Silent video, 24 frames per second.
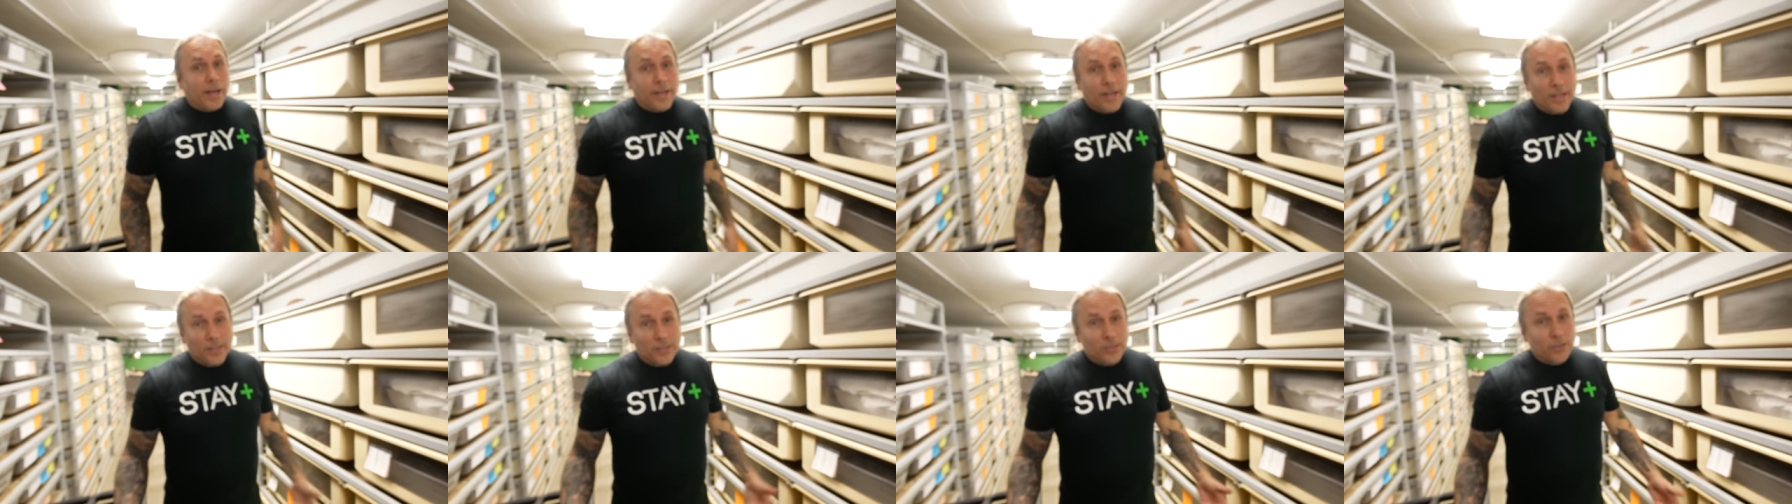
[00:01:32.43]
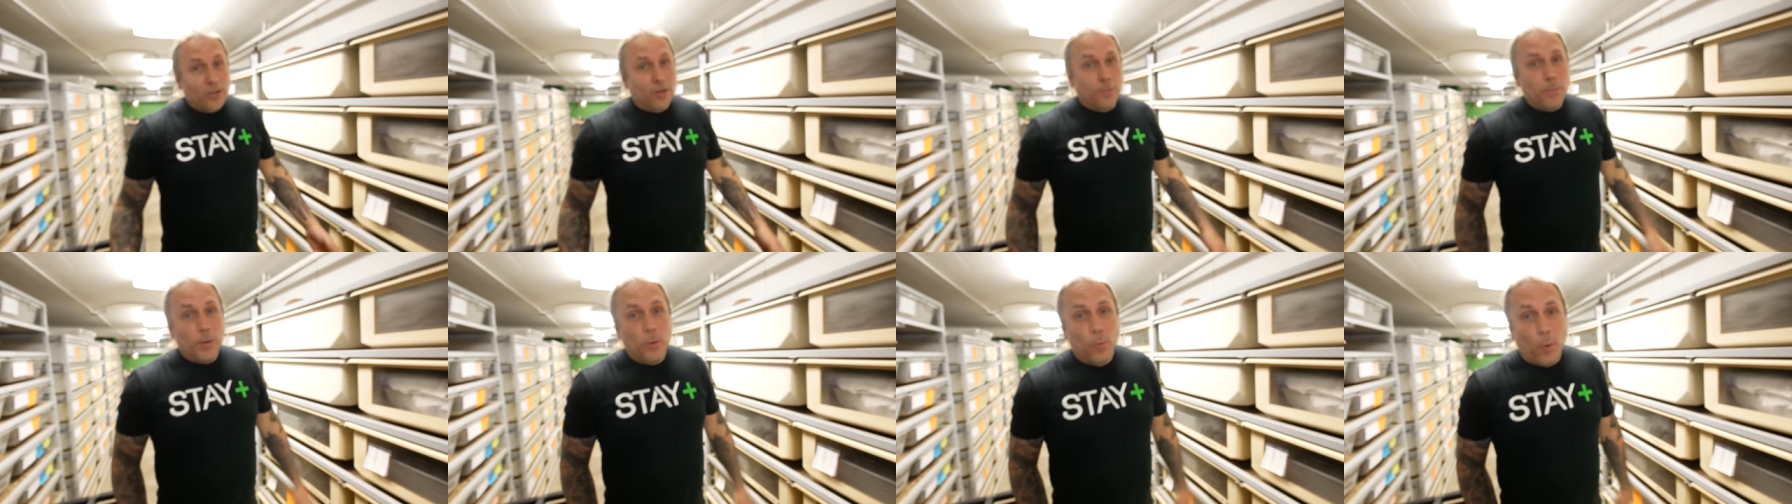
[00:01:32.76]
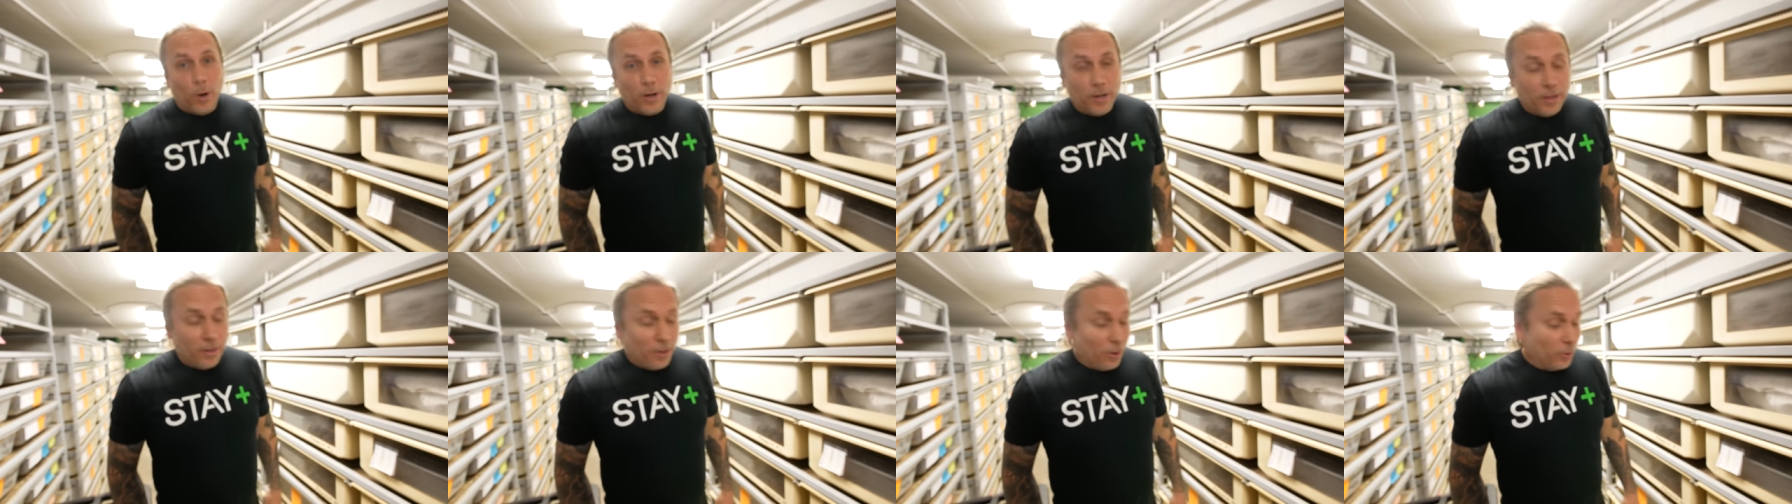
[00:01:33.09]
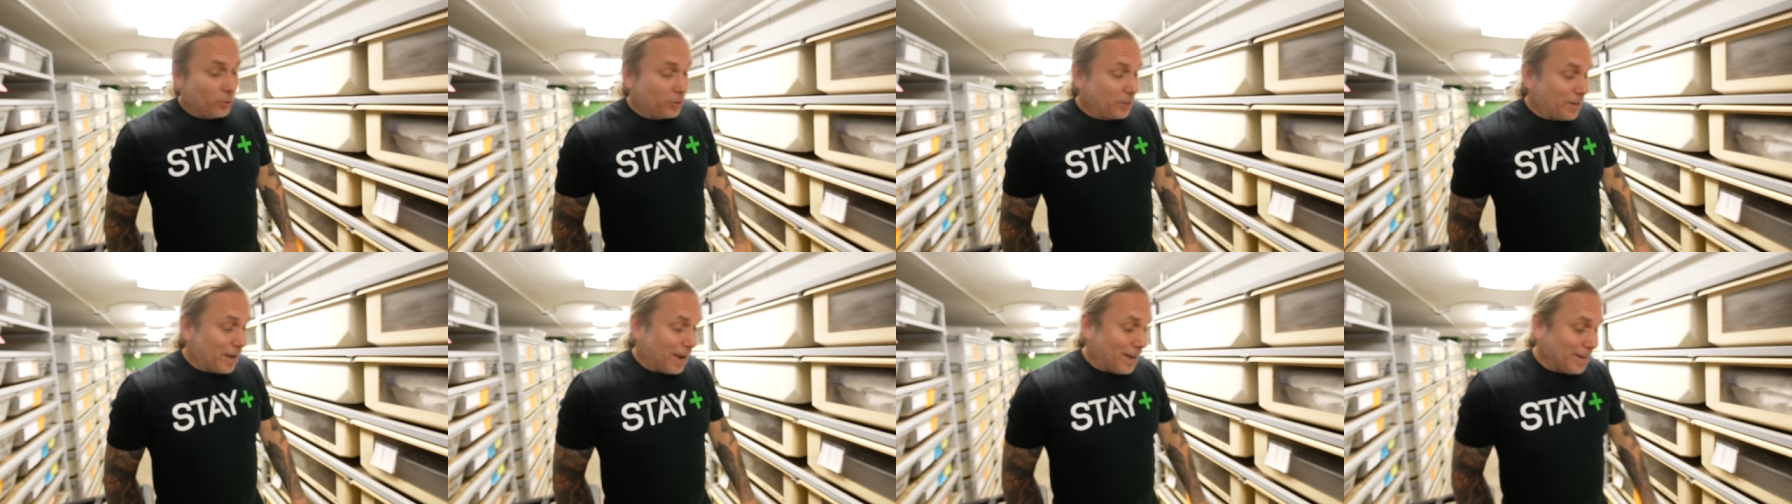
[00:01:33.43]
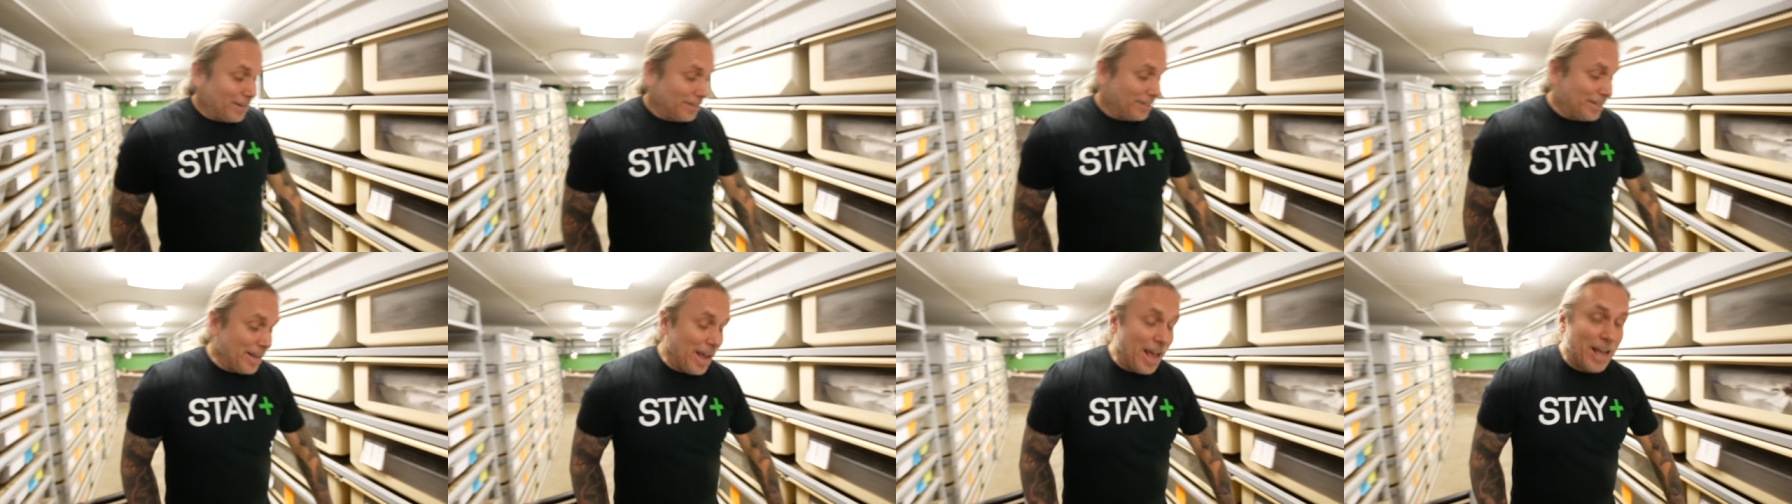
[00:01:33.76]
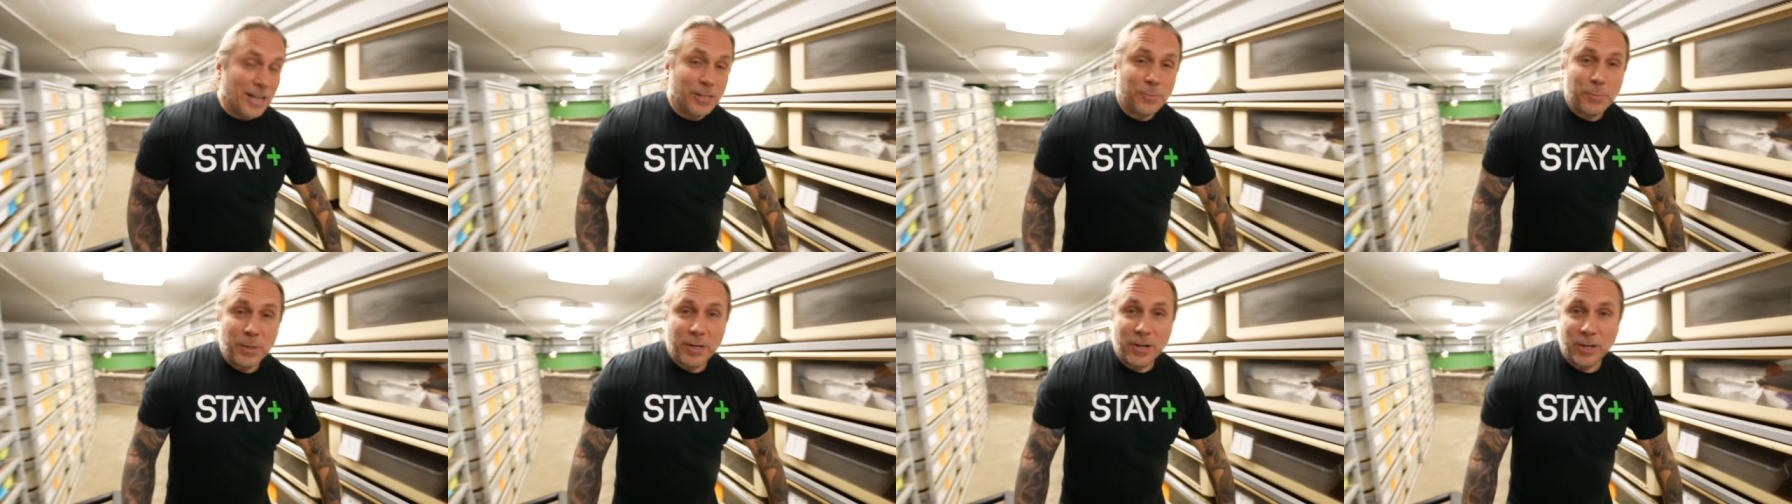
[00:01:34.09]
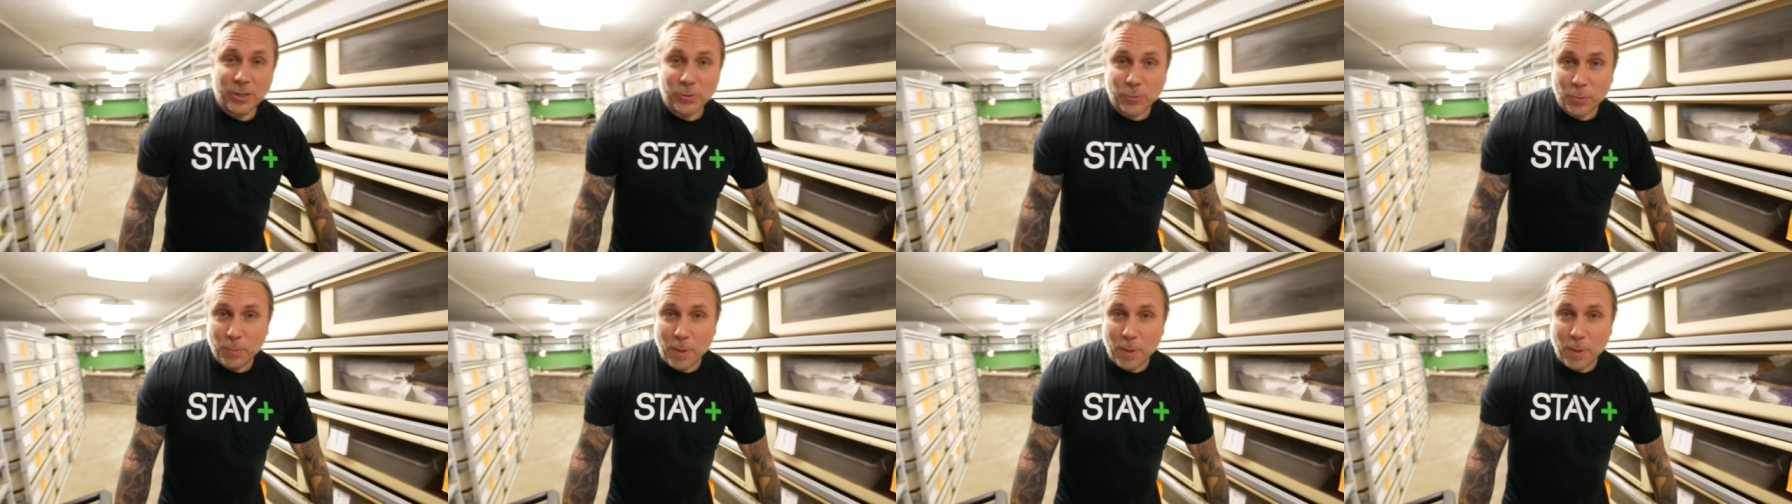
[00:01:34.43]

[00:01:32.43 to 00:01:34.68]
I guess it's gonna be one of those kind of days because